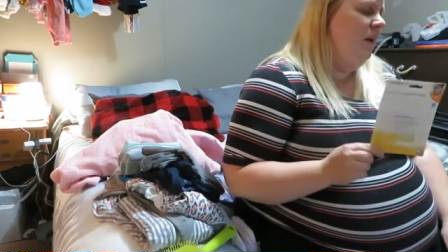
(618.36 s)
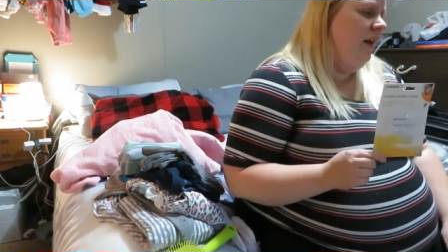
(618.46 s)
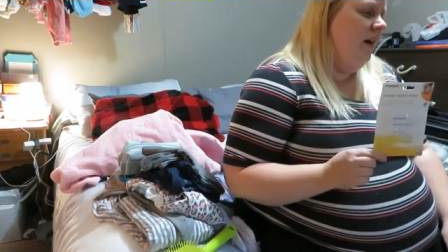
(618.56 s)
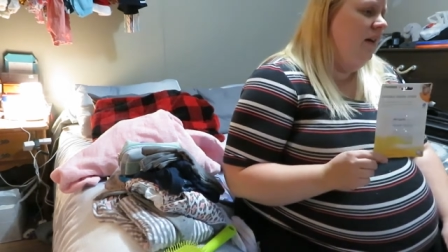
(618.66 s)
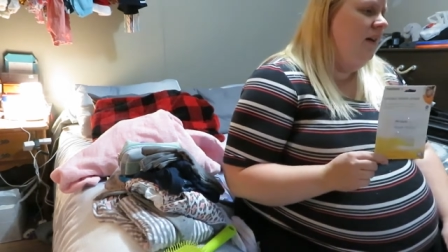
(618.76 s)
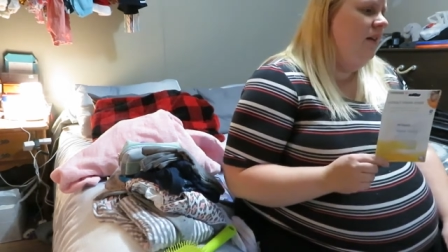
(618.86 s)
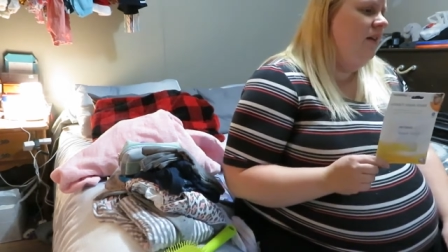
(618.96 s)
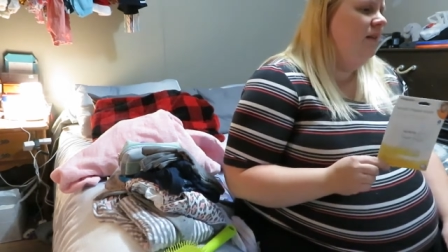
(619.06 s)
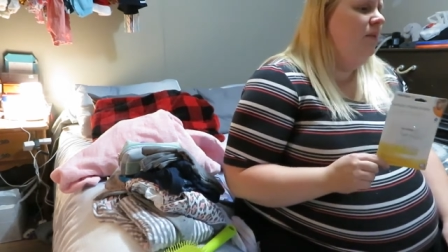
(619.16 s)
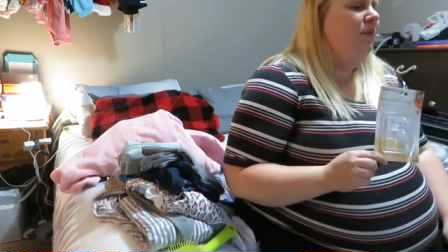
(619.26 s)
Willa.
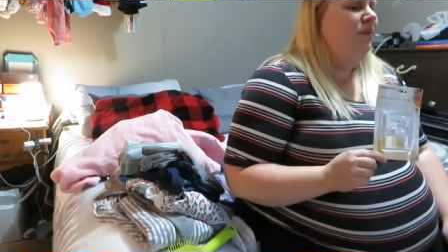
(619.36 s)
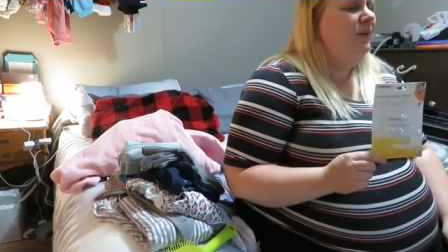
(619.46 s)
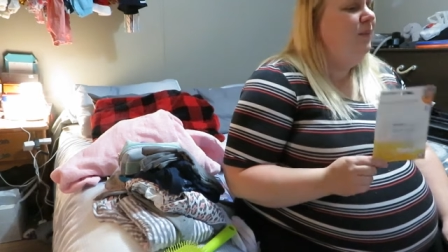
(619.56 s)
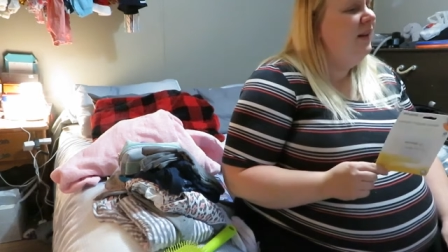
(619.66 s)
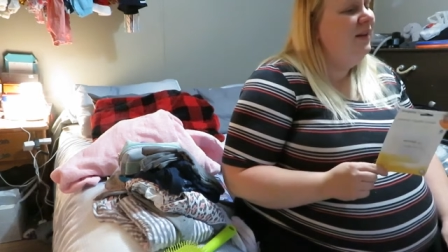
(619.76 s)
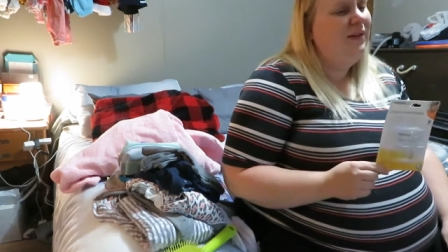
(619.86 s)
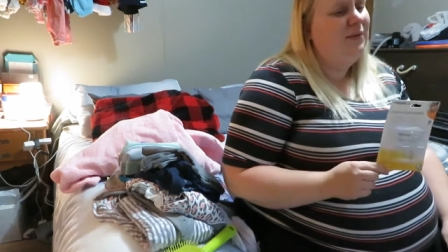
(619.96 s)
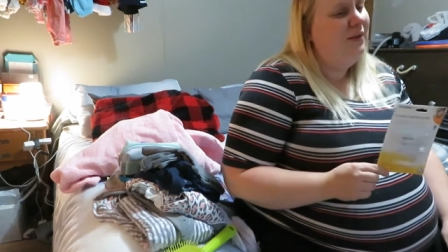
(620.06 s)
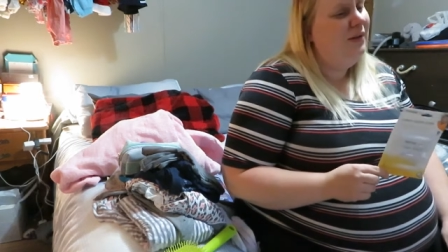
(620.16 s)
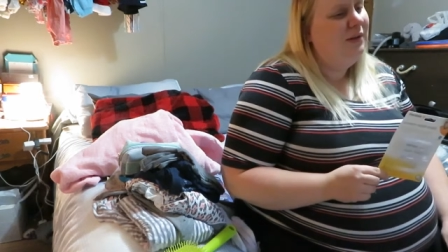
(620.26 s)
Willa
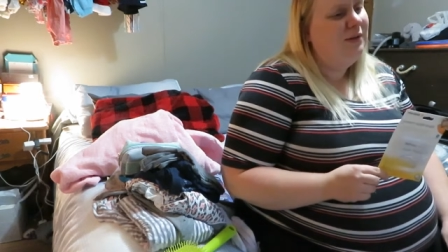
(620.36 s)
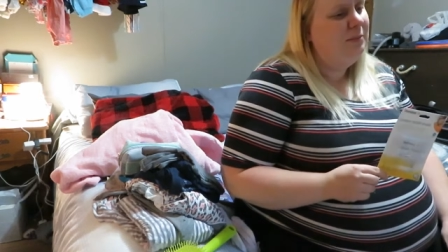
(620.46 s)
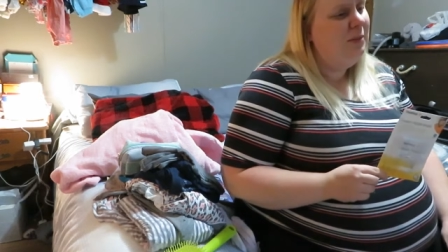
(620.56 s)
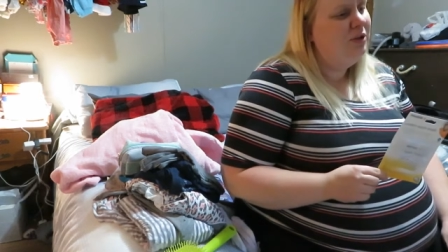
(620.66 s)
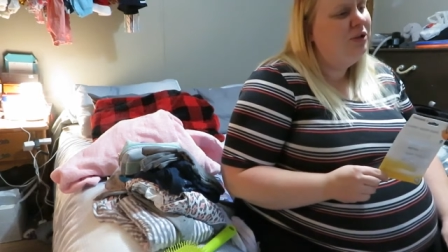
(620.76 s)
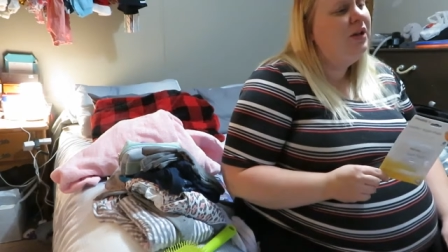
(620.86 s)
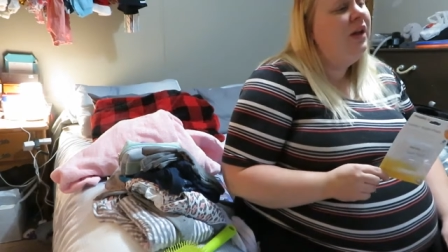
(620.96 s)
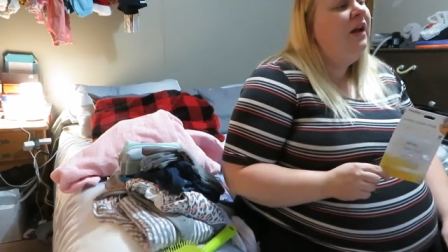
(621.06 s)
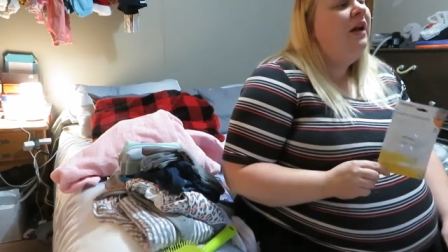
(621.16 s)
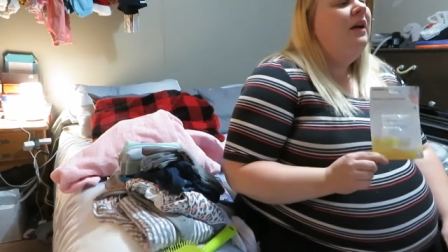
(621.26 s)
didn't really nurse much,
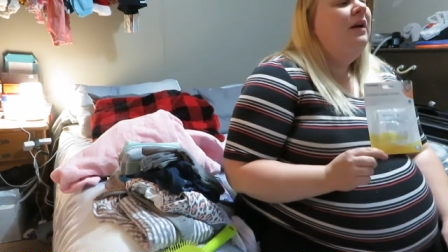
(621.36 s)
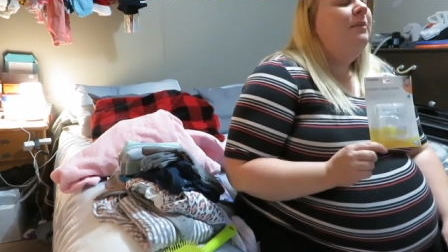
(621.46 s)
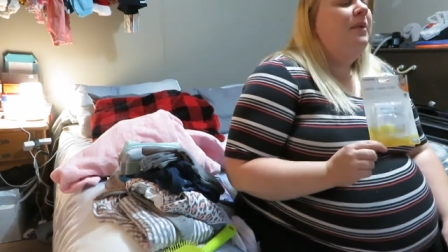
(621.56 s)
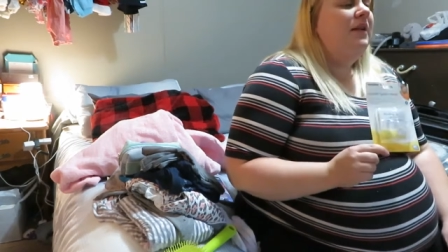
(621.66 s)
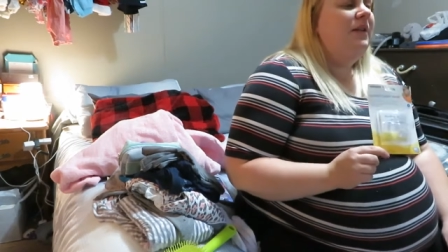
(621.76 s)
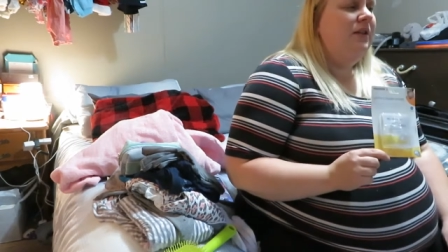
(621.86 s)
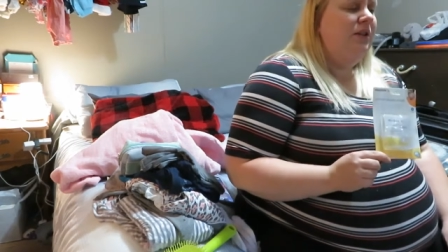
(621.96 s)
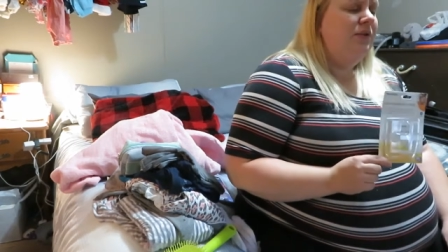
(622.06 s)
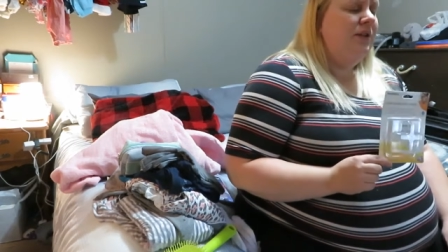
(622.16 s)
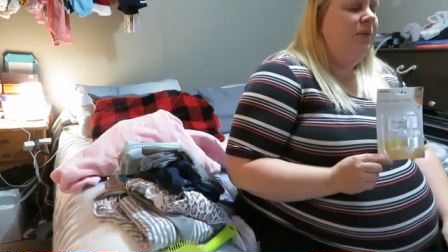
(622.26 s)
but I did
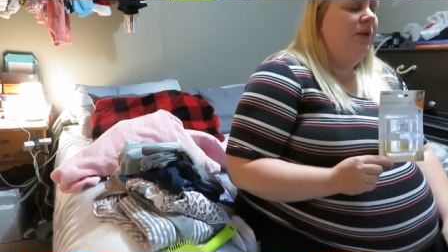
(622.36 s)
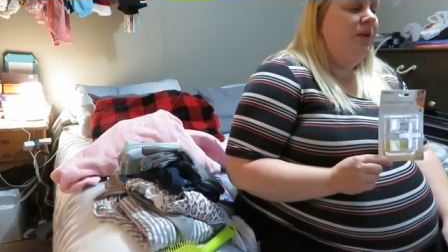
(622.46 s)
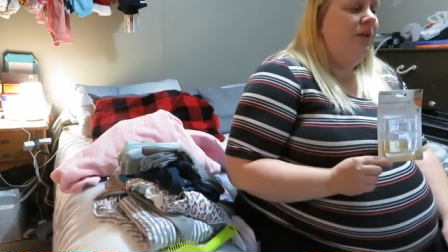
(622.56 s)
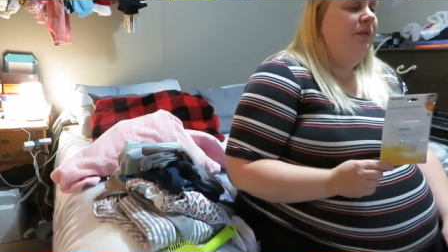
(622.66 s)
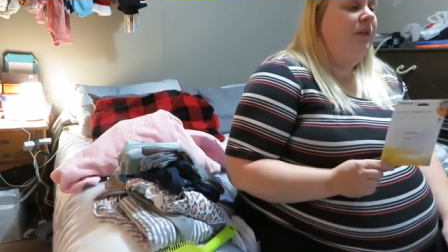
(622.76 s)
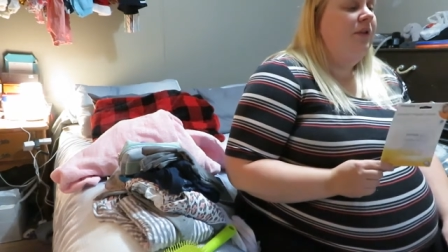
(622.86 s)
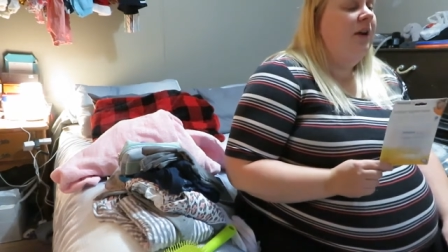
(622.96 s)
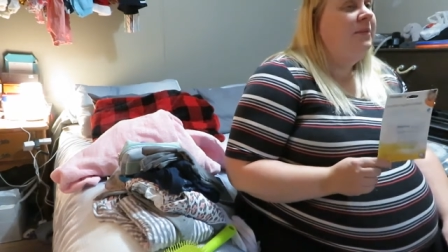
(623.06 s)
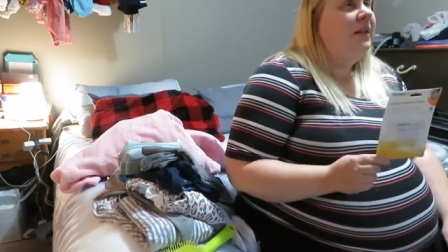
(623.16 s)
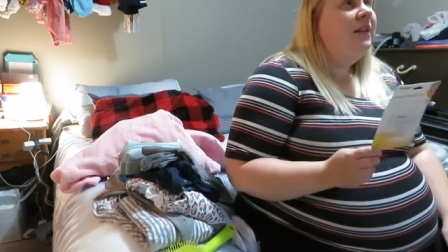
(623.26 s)
use it with her the few
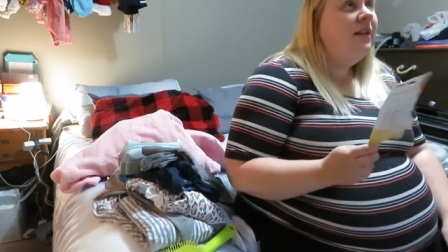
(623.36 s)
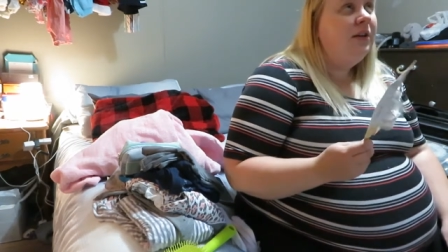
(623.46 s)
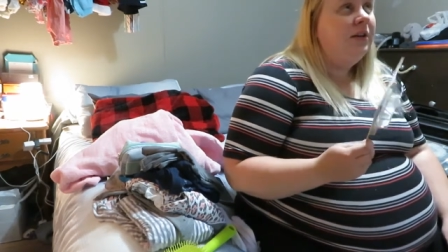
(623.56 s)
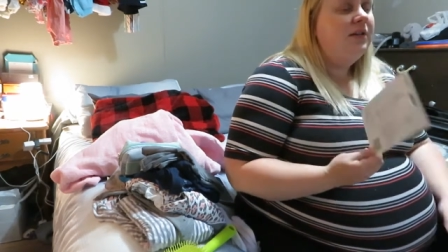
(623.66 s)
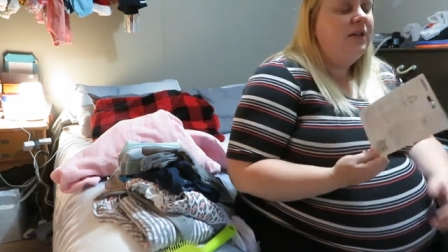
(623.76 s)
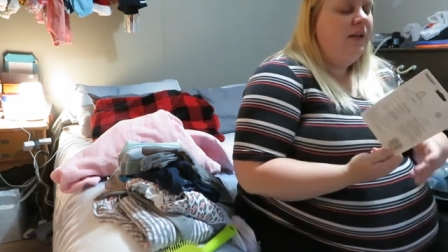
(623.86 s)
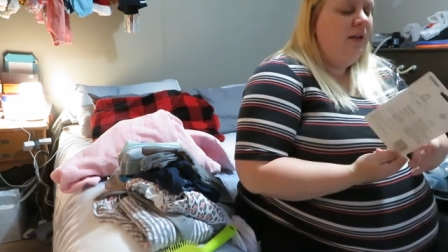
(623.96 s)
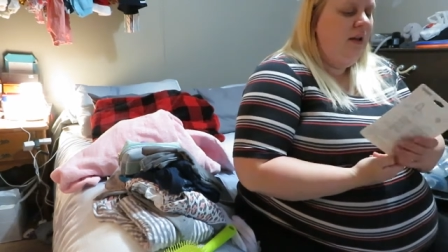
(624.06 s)
times I did nurse.